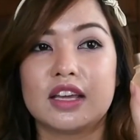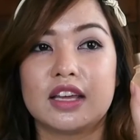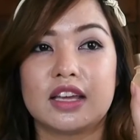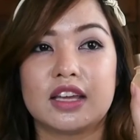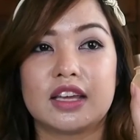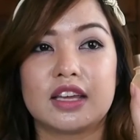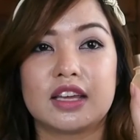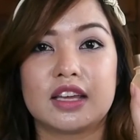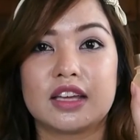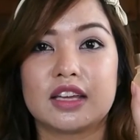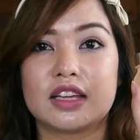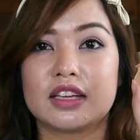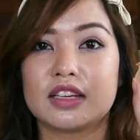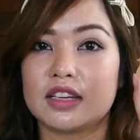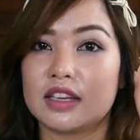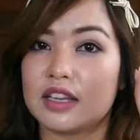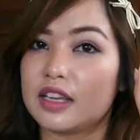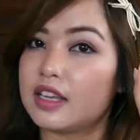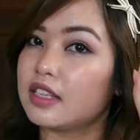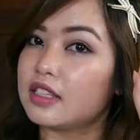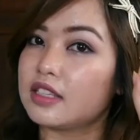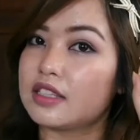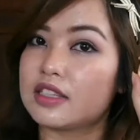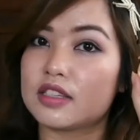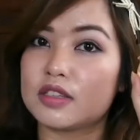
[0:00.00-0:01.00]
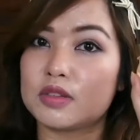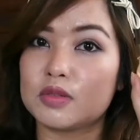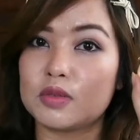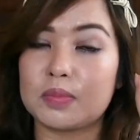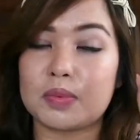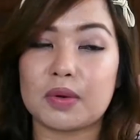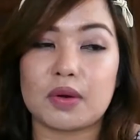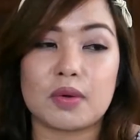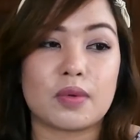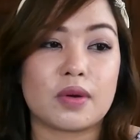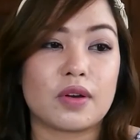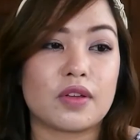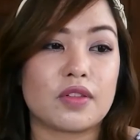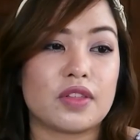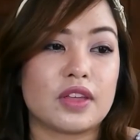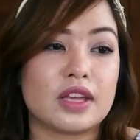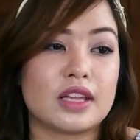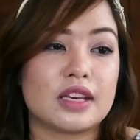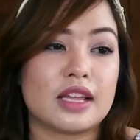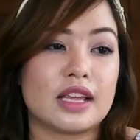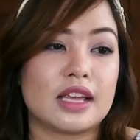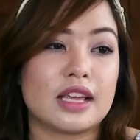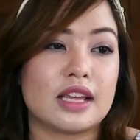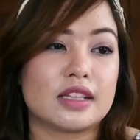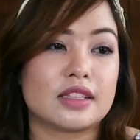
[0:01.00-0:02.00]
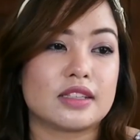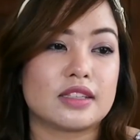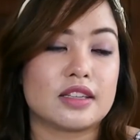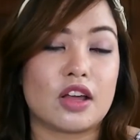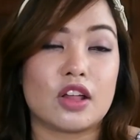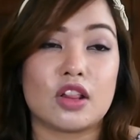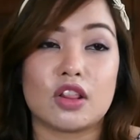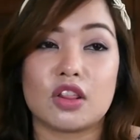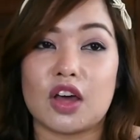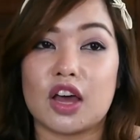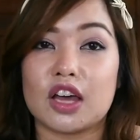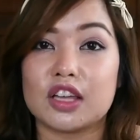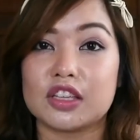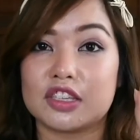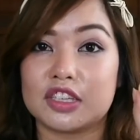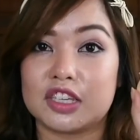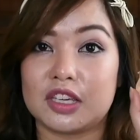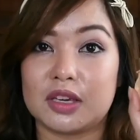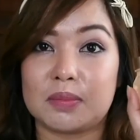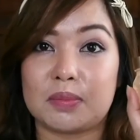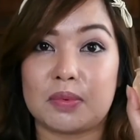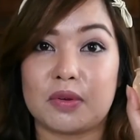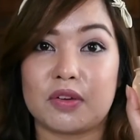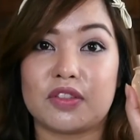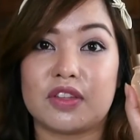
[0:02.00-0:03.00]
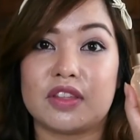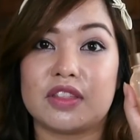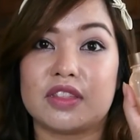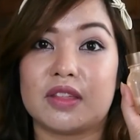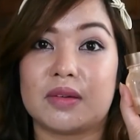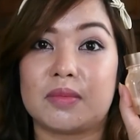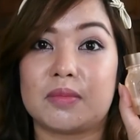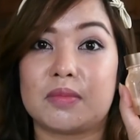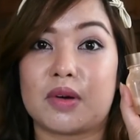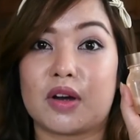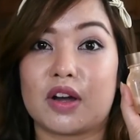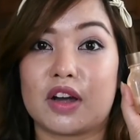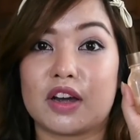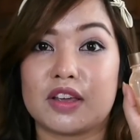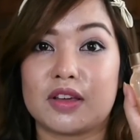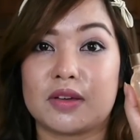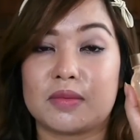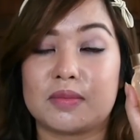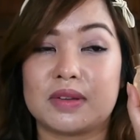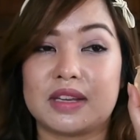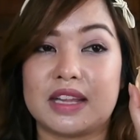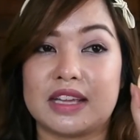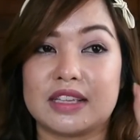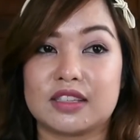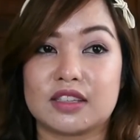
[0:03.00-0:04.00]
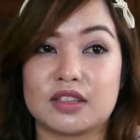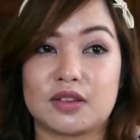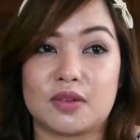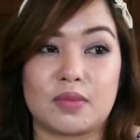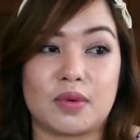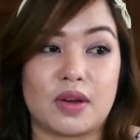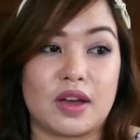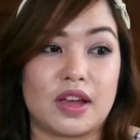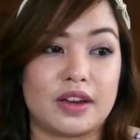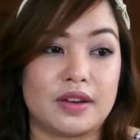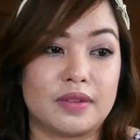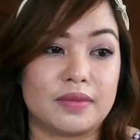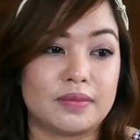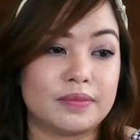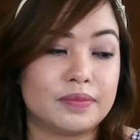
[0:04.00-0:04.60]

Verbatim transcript: And it's super worth it. It's a lot cheaper than the Maria Badescu one